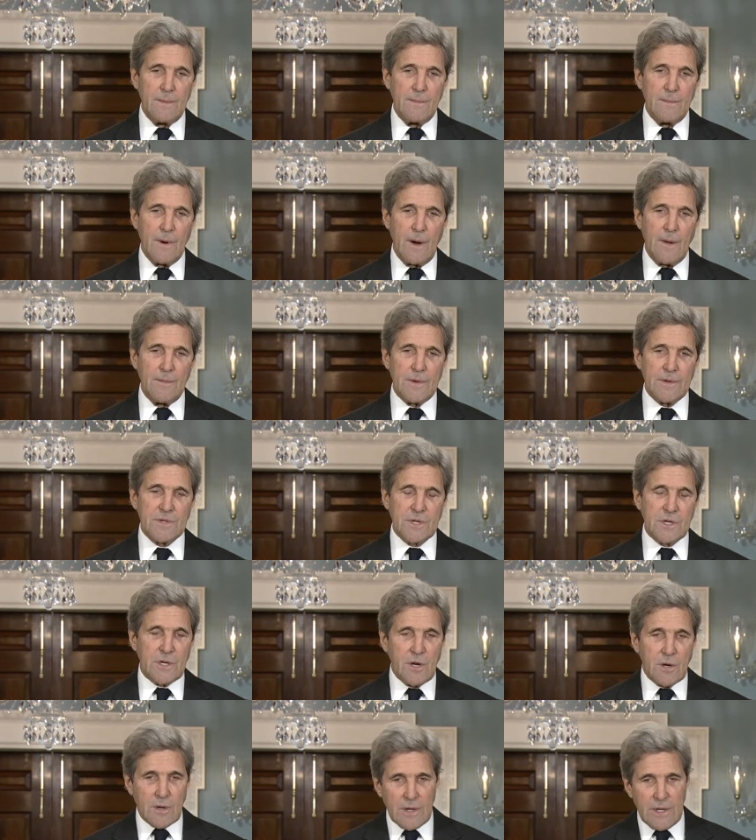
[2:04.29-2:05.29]
on the
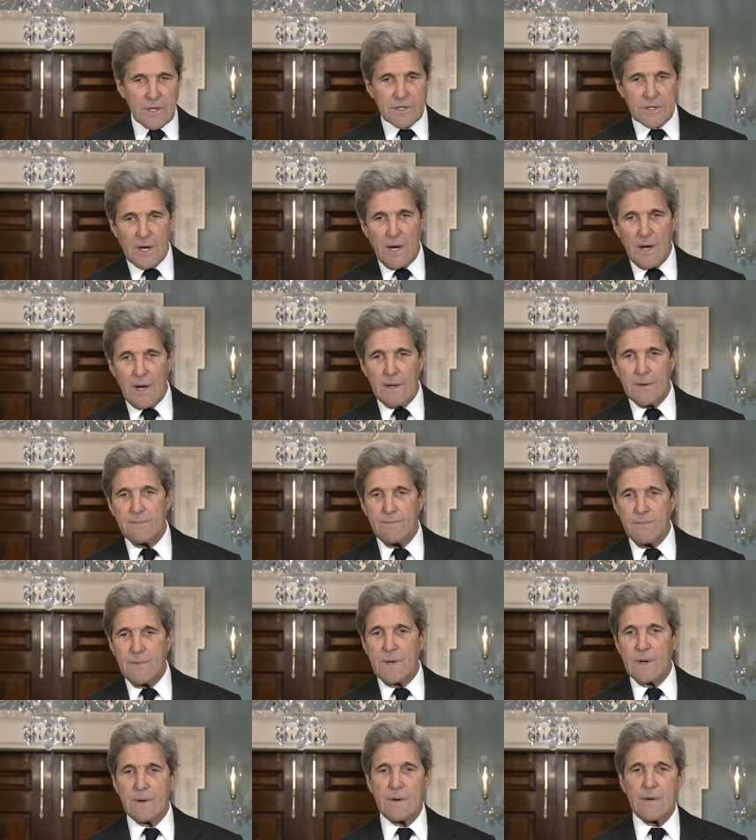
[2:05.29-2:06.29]
security
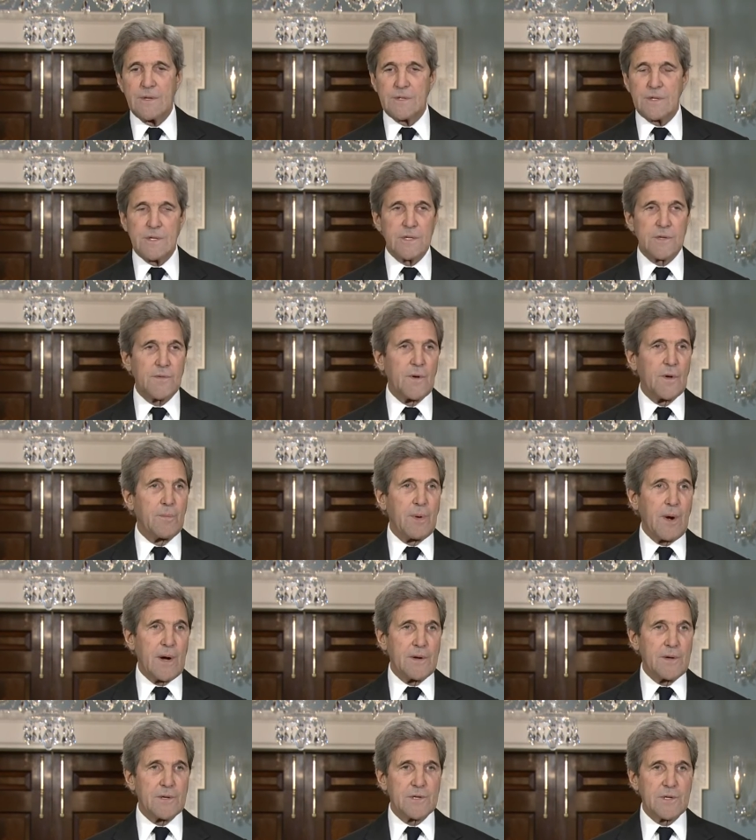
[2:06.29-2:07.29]
side, there is this full
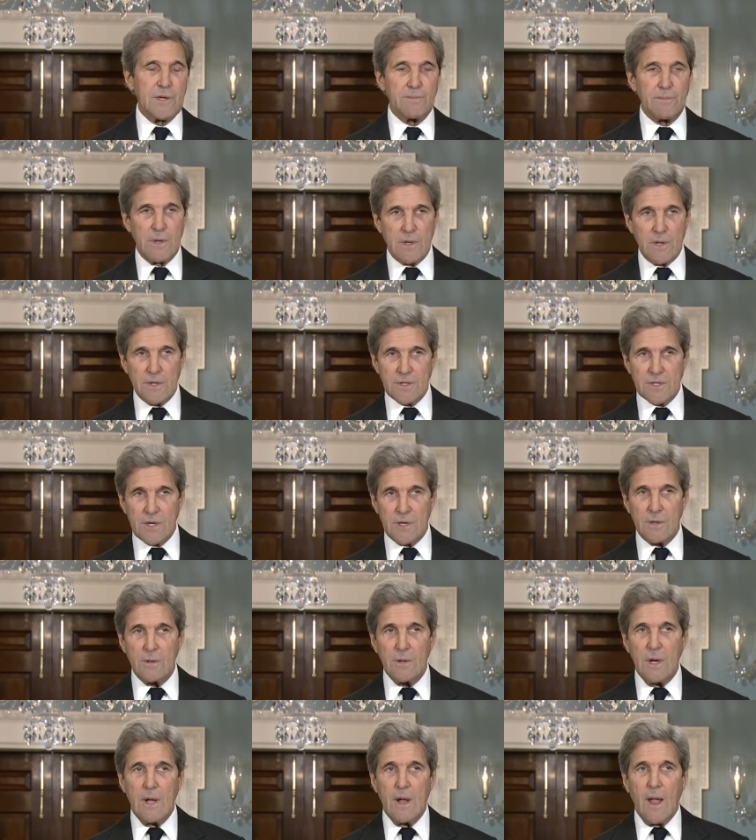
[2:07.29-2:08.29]
partnership, but
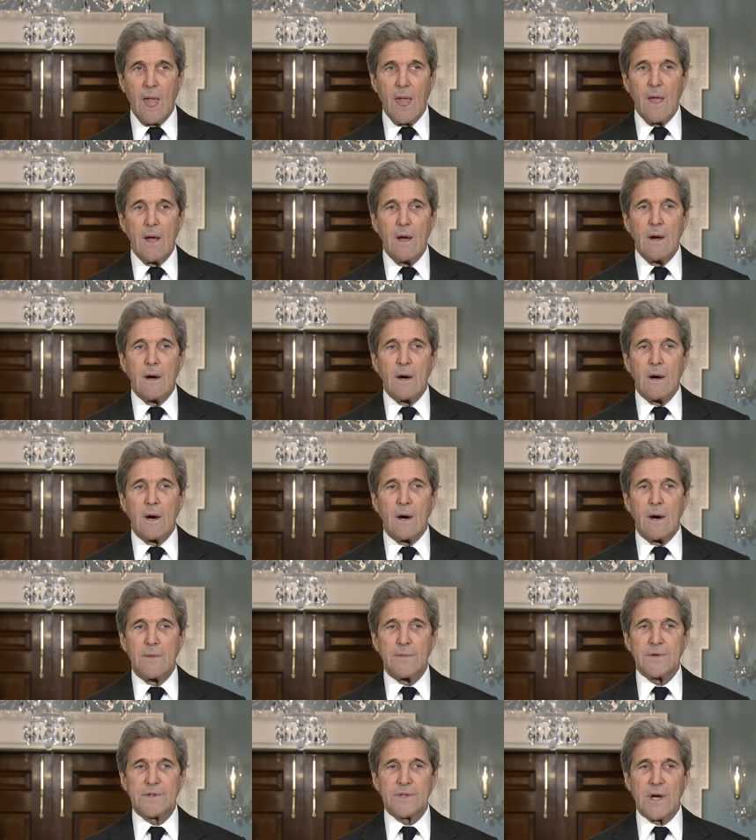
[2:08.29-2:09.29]
also
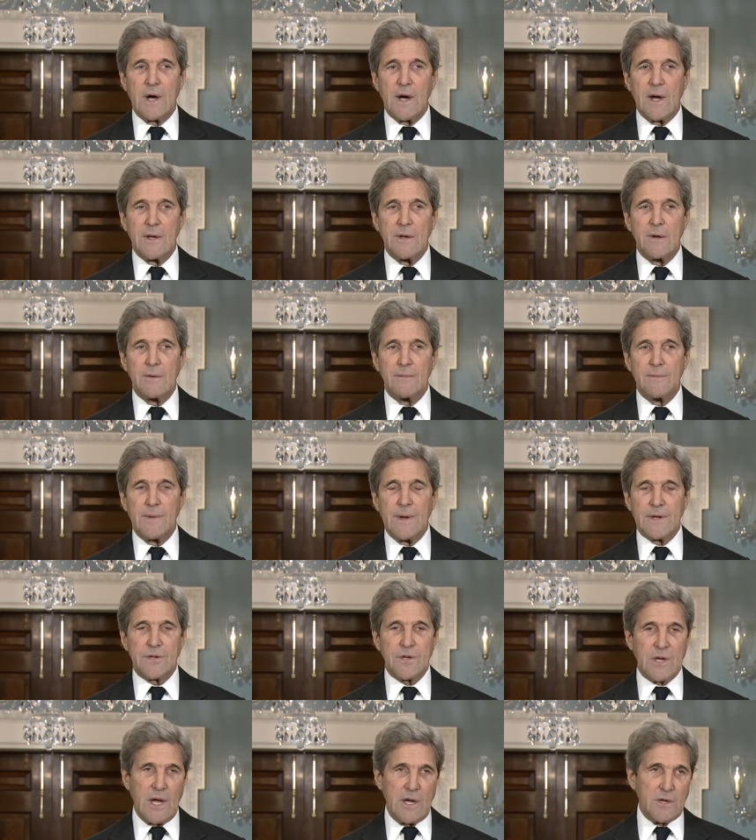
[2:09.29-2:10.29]
on the side of
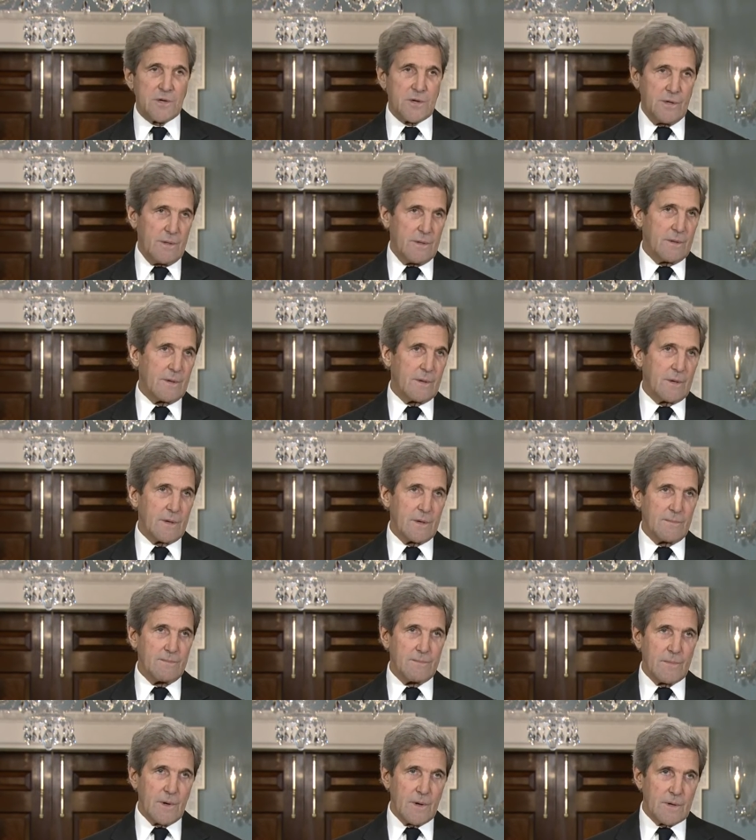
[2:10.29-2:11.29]
education,
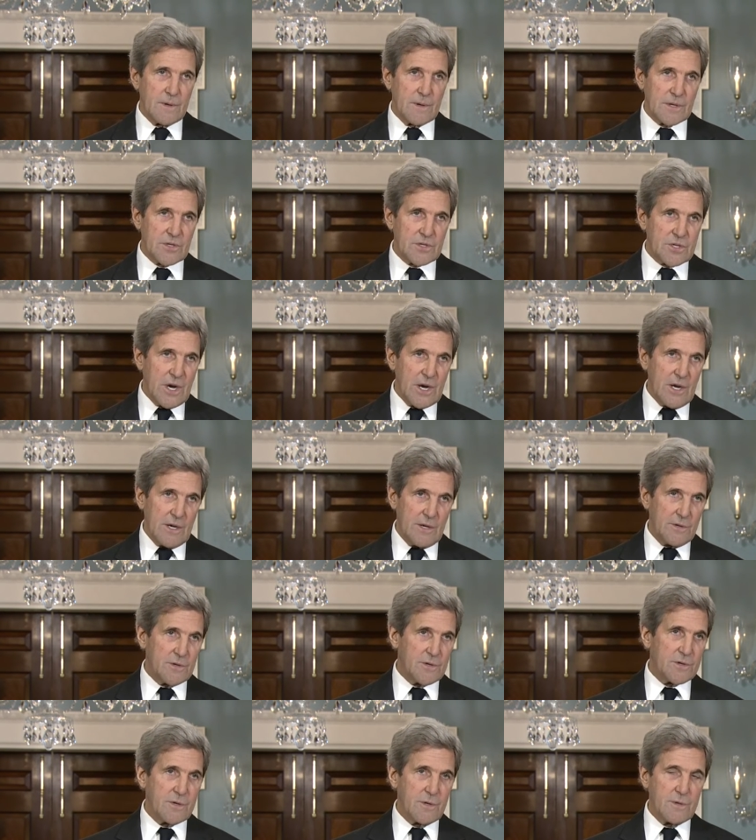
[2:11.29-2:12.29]
on
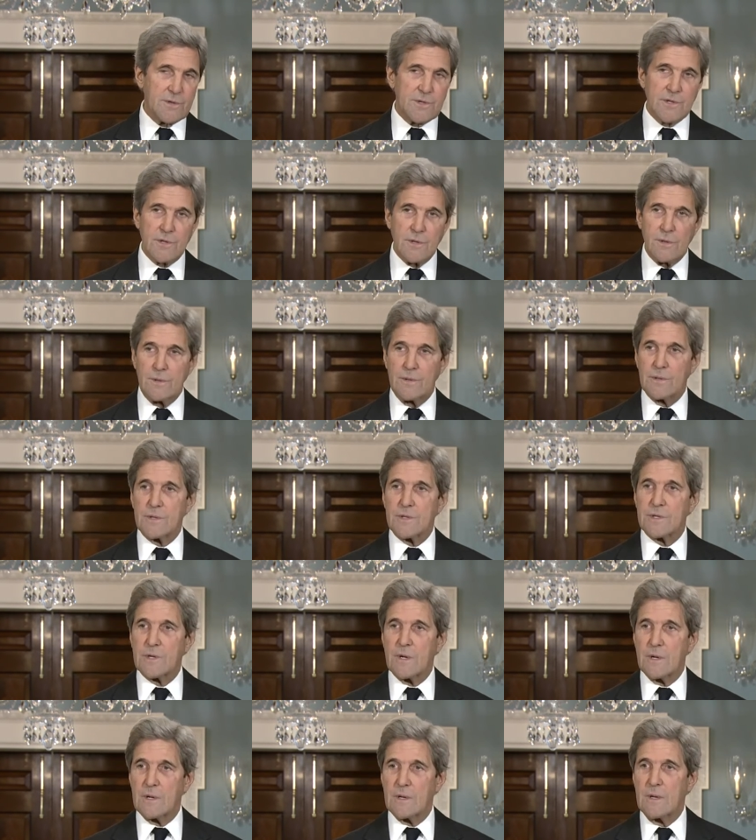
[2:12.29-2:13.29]
exchange, on
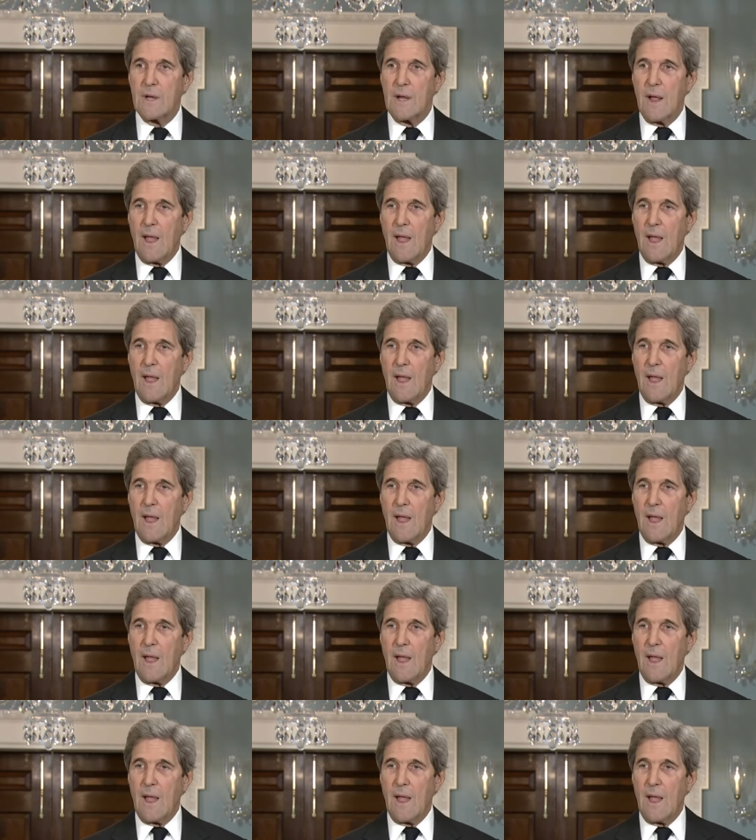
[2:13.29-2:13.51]
students, on